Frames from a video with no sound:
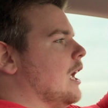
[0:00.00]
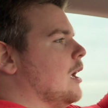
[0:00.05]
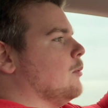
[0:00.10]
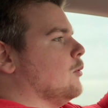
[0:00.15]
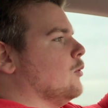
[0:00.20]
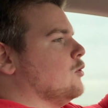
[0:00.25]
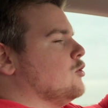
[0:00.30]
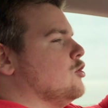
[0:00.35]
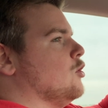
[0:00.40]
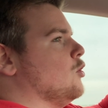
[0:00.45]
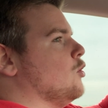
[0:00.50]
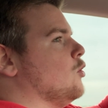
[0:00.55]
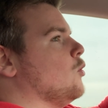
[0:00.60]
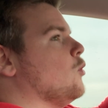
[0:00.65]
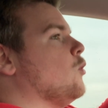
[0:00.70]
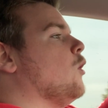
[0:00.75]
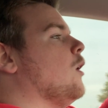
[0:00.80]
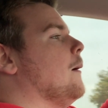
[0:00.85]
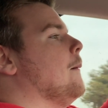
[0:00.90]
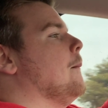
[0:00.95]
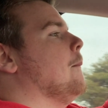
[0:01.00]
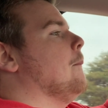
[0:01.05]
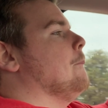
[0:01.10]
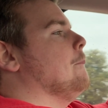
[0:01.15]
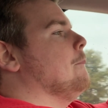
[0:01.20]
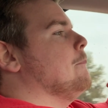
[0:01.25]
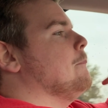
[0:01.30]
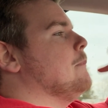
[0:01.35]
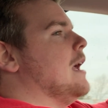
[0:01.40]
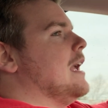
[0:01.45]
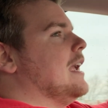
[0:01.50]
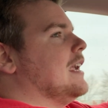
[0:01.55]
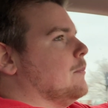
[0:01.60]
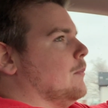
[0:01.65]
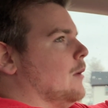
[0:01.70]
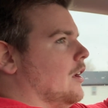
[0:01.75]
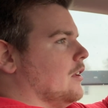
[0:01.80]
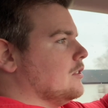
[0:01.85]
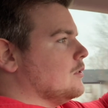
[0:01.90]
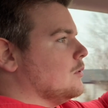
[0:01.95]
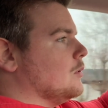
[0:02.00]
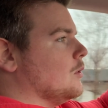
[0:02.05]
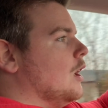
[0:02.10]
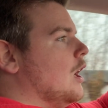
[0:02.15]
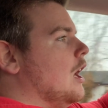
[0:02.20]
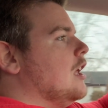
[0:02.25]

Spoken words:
able to make muscle,